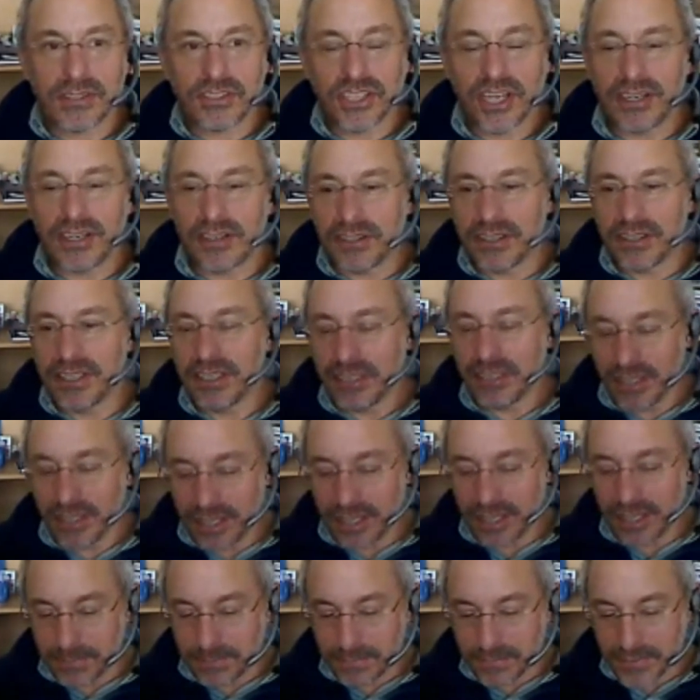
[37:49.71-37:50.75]
generally,
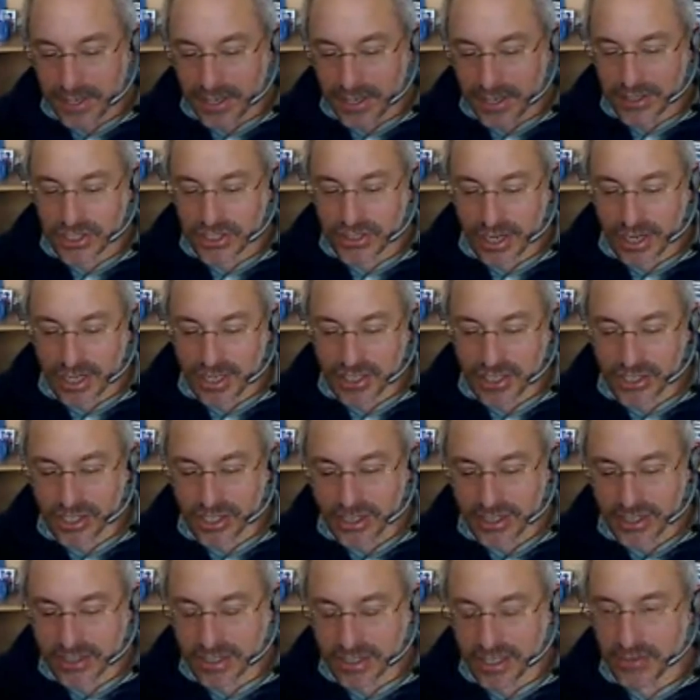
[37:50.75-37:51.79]
um, our
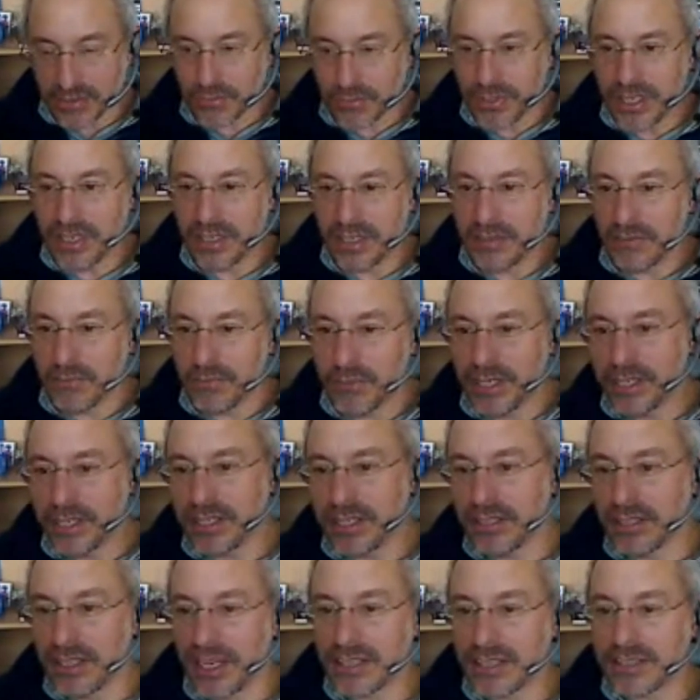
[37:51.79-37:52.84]
strategy is that we we
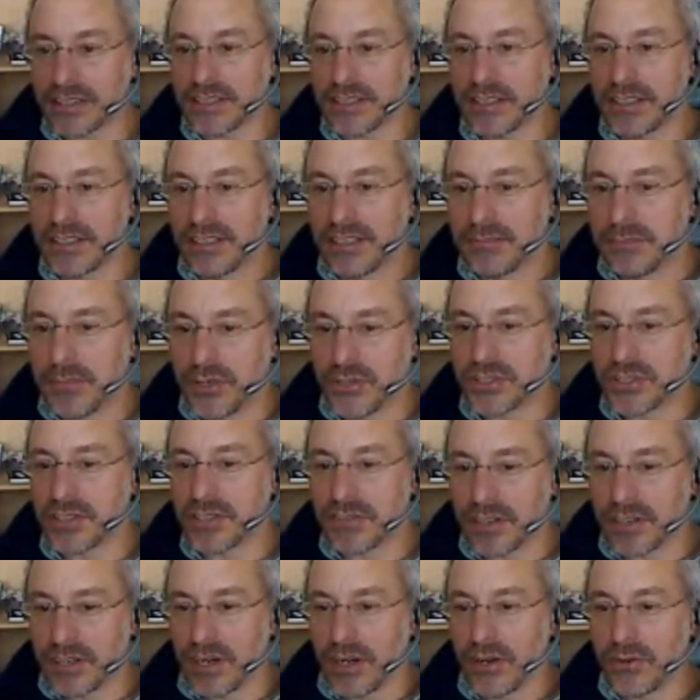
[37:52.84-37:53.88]
collect most of
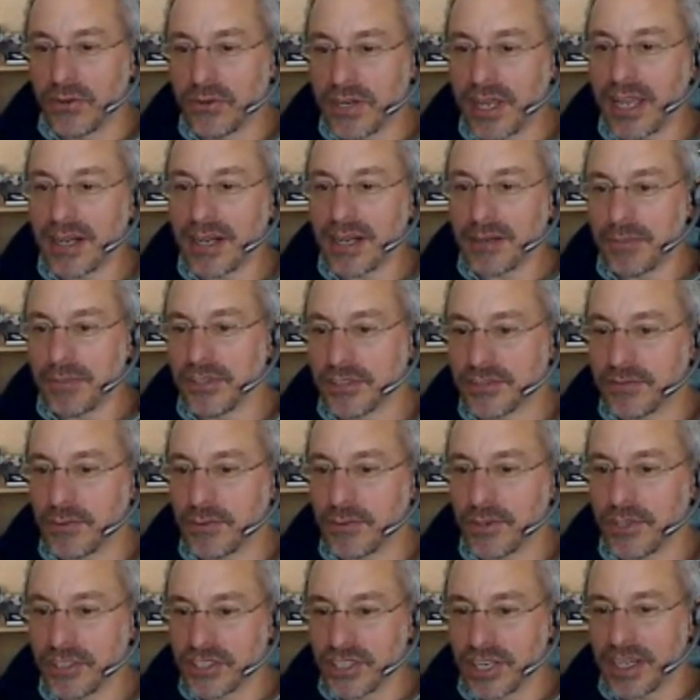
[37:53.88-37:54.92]
our own animals
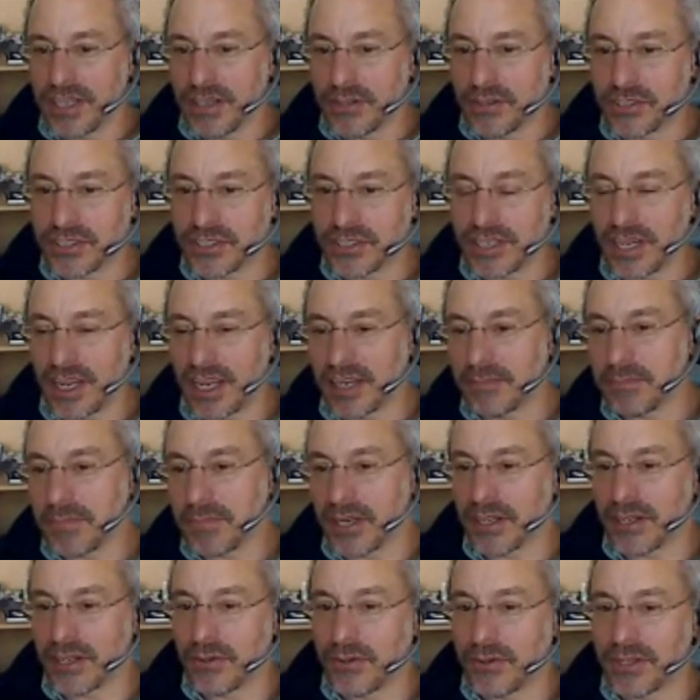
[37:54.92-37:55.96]
for the giant ocean tank
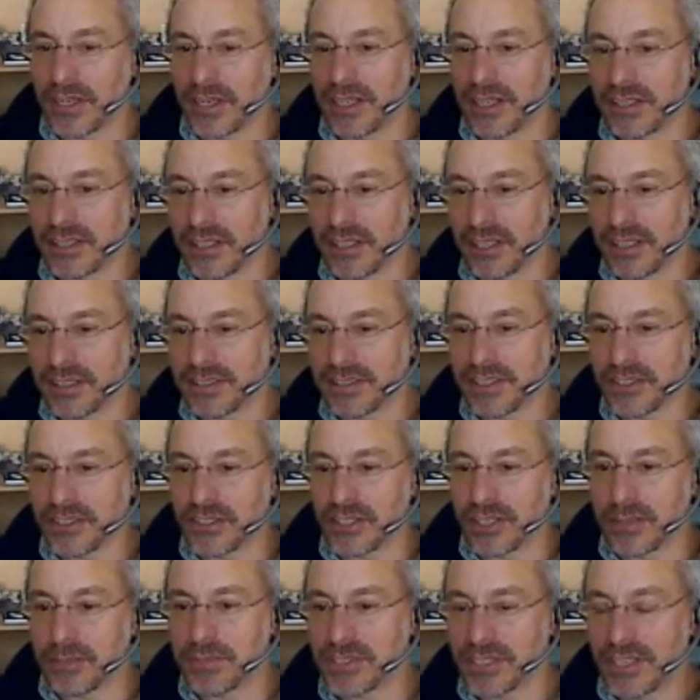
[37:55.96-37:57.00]
by going on collecting
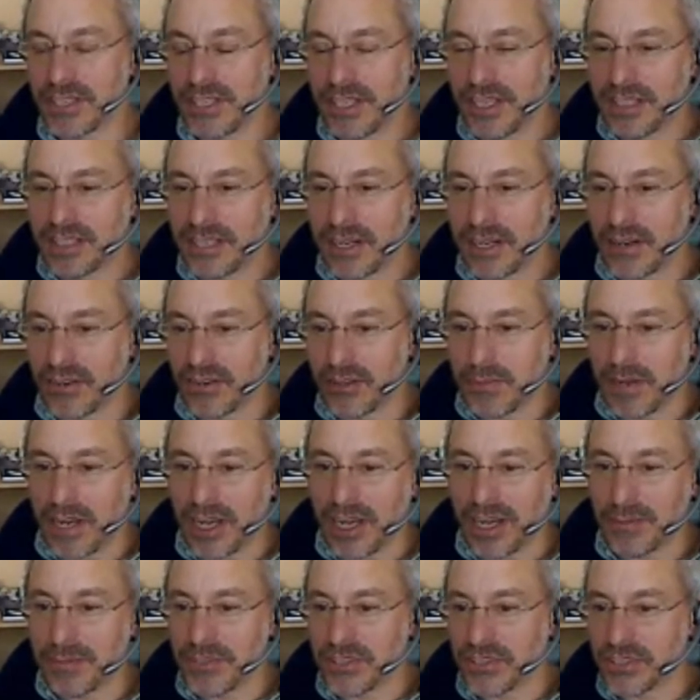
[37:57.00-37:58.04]
trips down to the
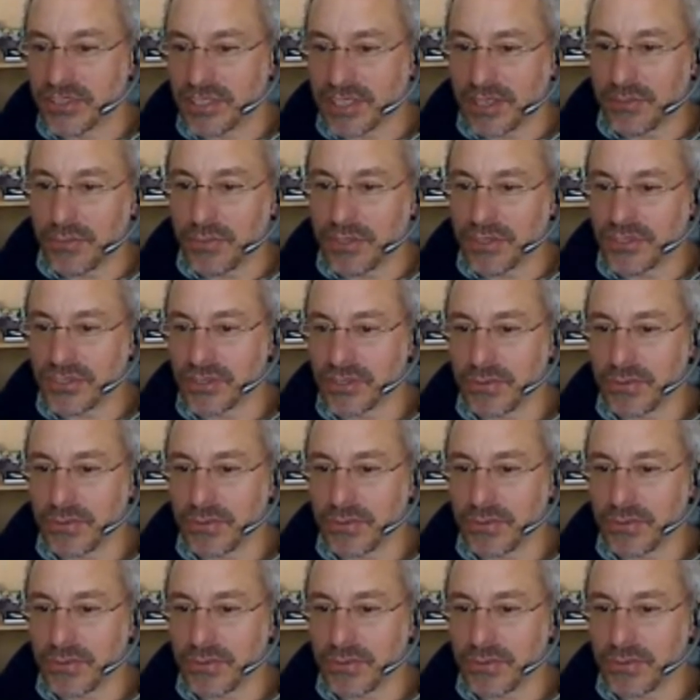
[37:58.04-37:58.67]
Bahamas uh, once or